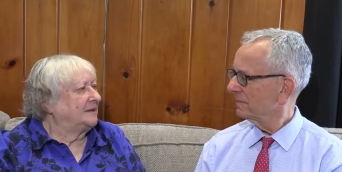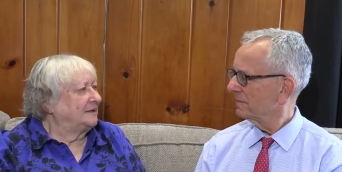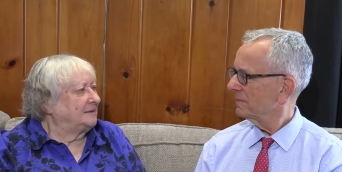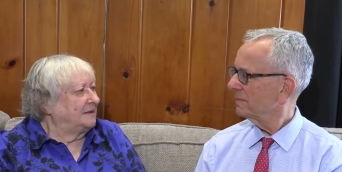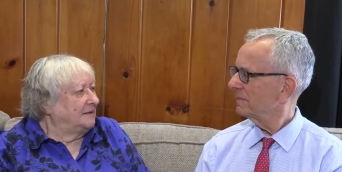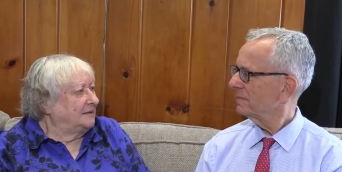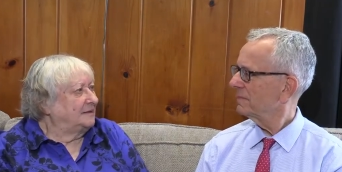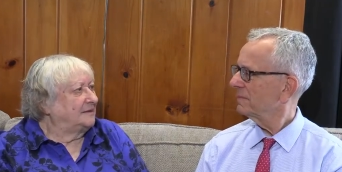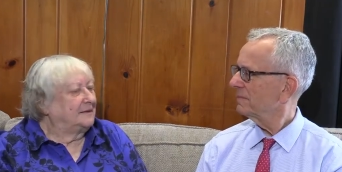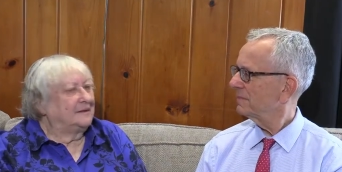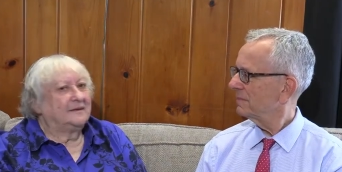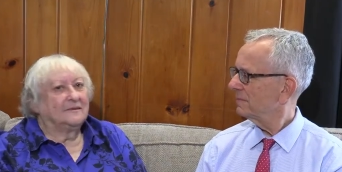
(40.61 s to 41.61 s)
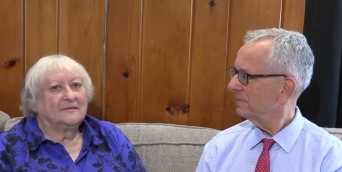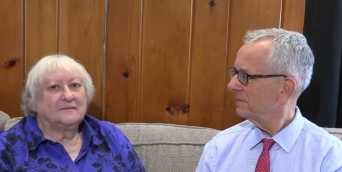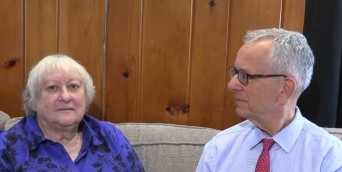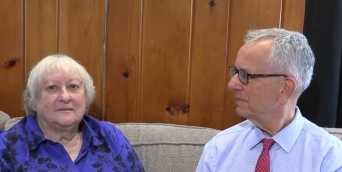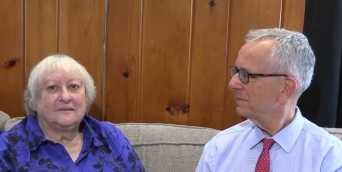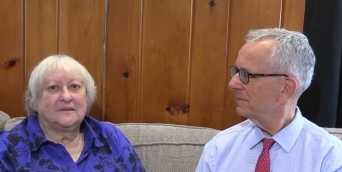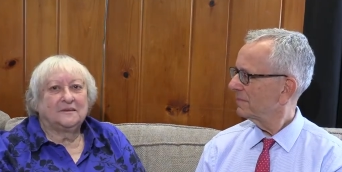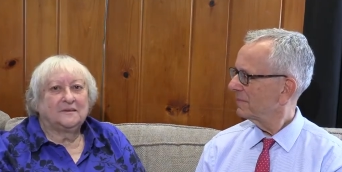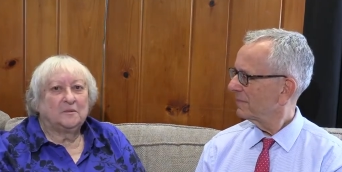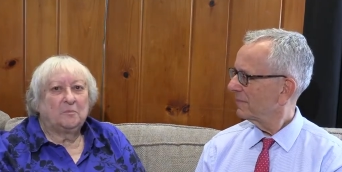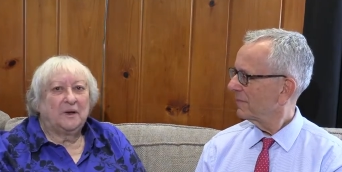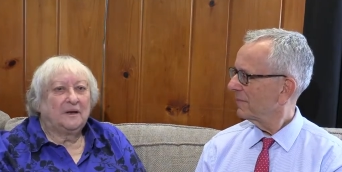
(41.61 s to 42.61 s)
Speaker 1: and then you know the
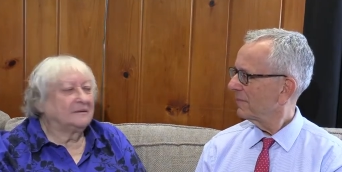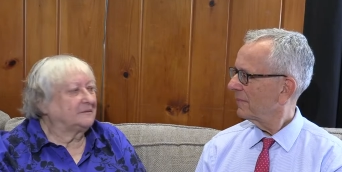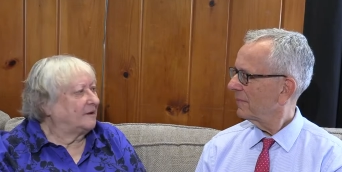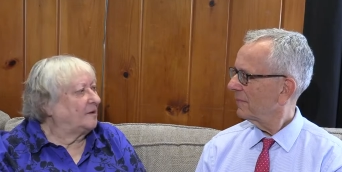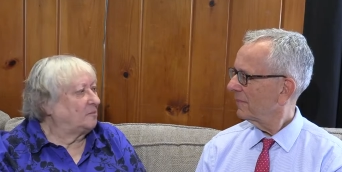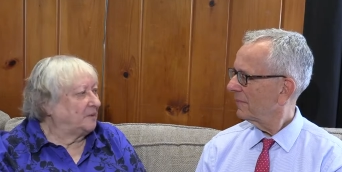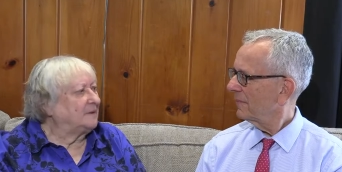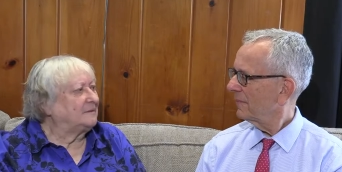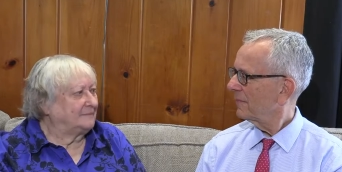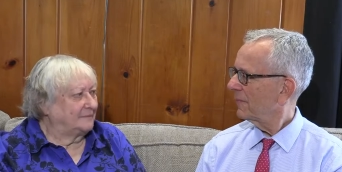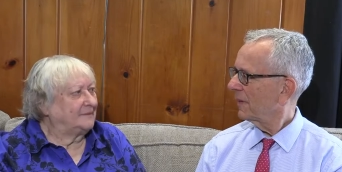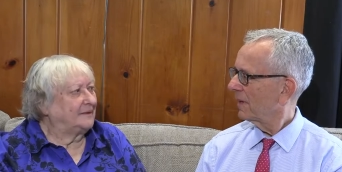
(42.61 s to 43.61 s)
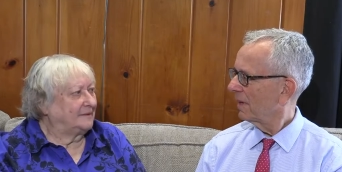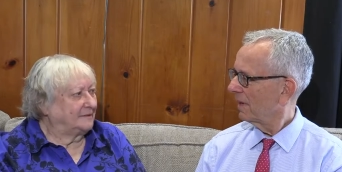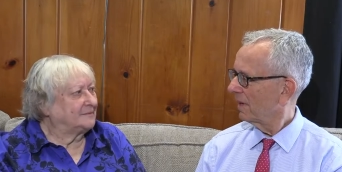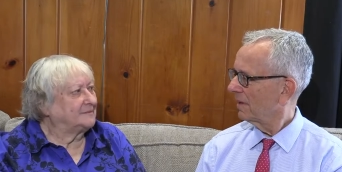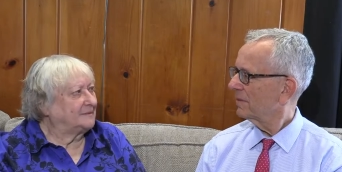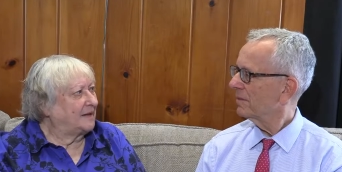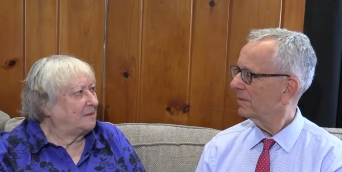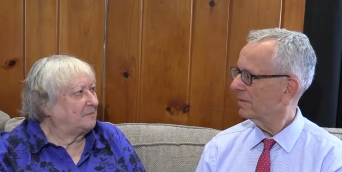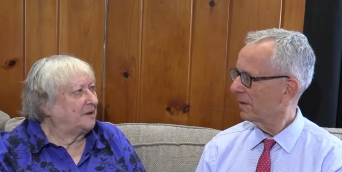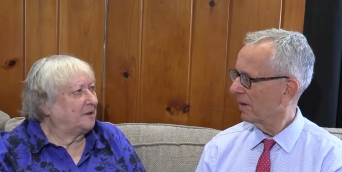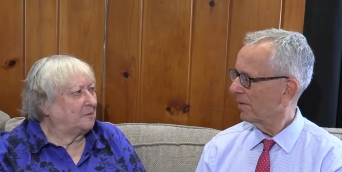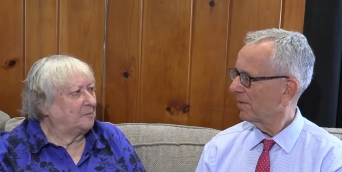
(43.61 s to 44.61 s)
the bear will tell me, you know, uh -huh. time
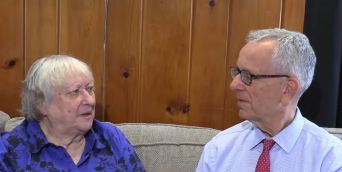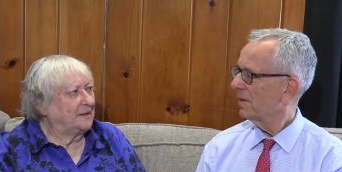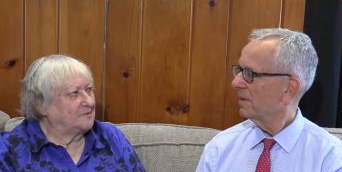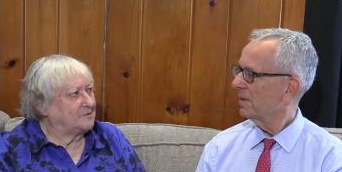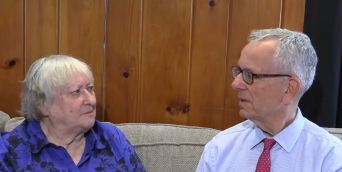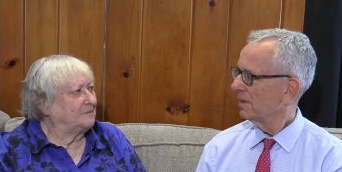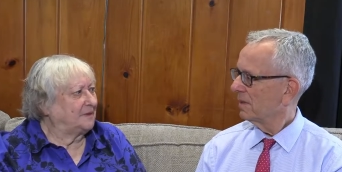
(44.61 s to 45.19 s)
to take yeah. your meds or